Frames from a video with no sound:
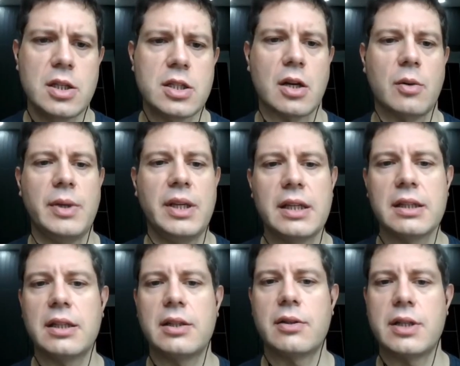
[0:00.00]
So media
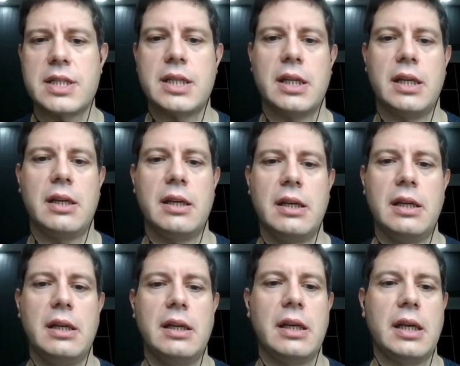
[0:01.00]
literacy
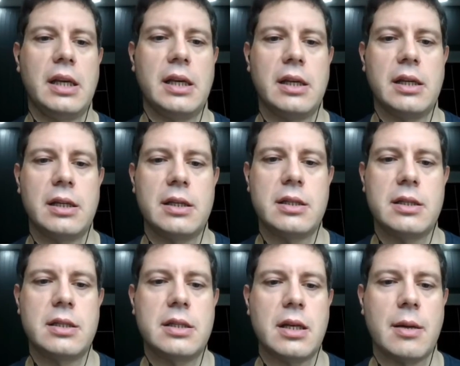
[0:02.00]

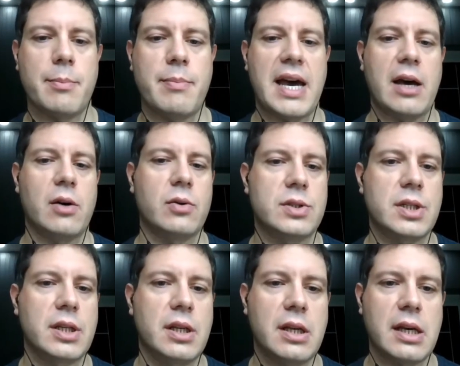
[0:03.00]
is about
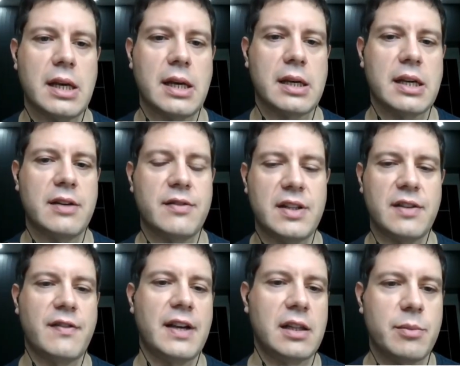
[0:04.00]
uh, kind of
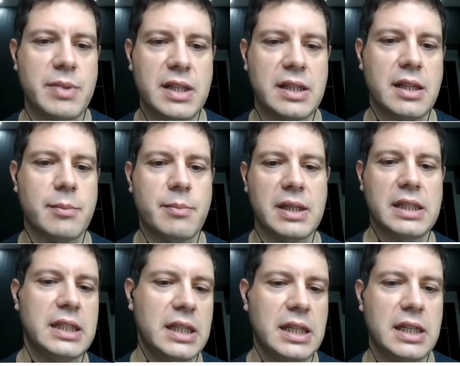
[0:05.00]
developing the
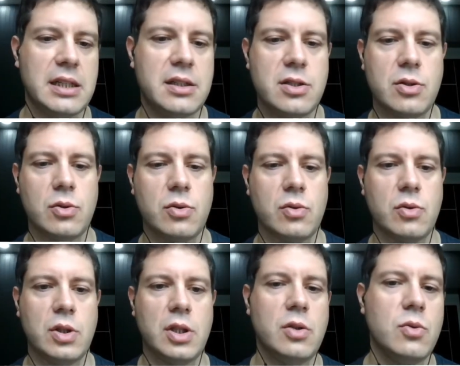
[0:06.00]
ability to
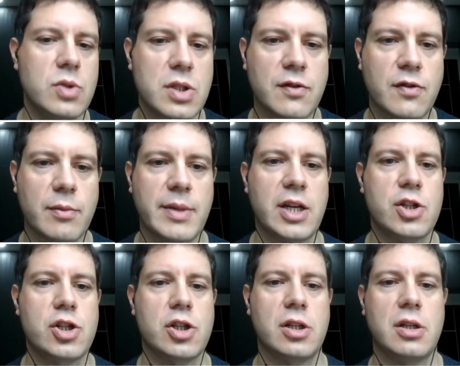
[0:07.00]
use
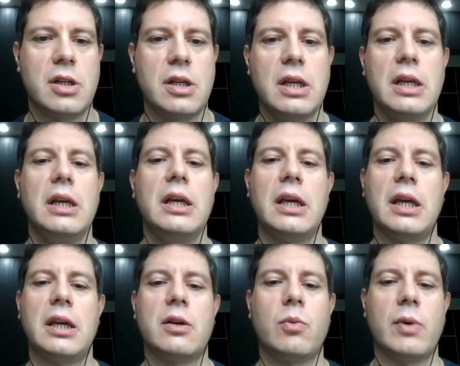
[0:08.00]
information
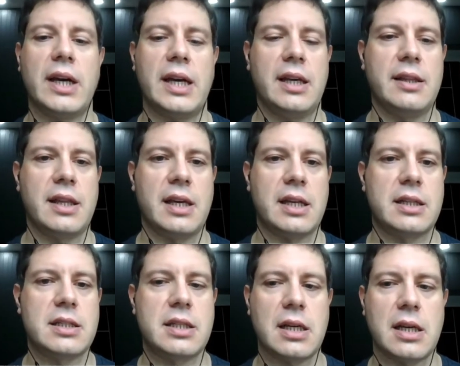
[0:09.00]
in a way
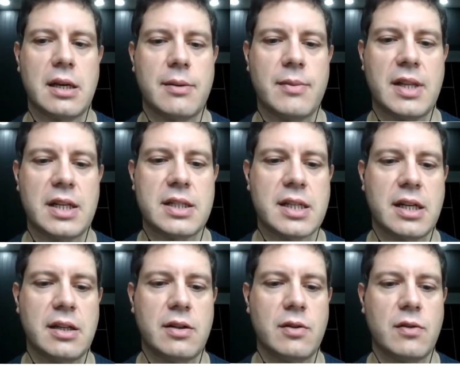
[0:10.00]
that um, that is
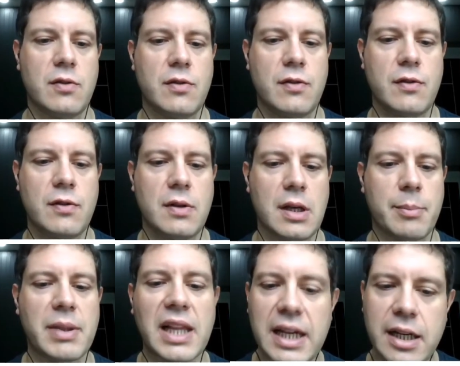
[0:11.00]
kind of
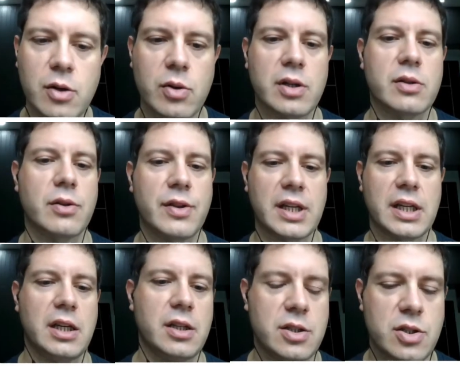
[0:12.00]
applying critical
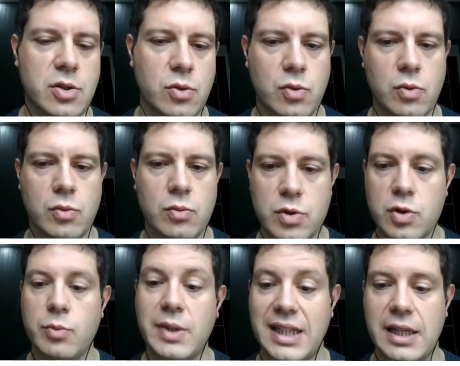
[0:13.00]
thinking to to
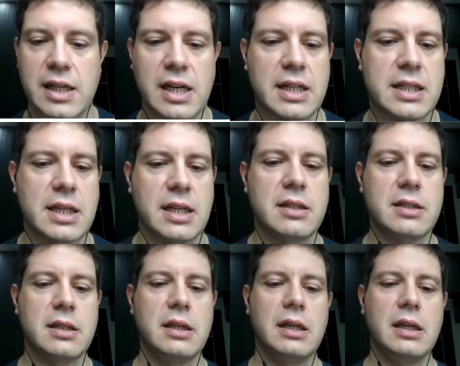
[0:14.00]
media content.